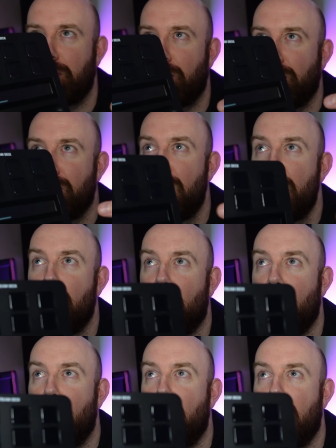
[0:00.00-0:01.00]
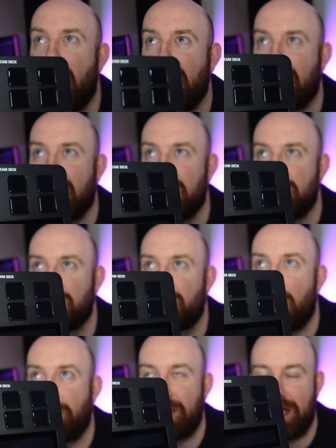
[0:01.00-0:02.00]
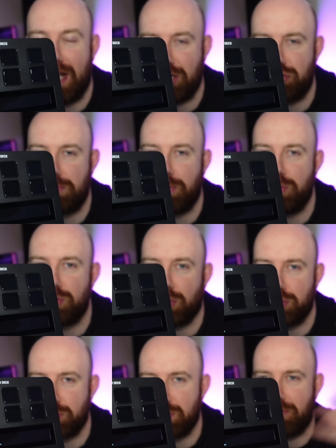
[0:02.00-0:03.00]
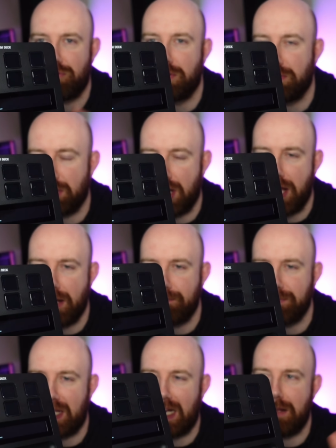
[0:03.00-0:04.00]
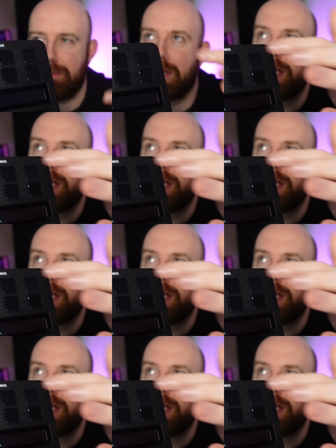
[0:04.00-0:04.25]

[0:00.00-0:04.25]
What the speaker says: one, or I can copy the attributes onto a different clip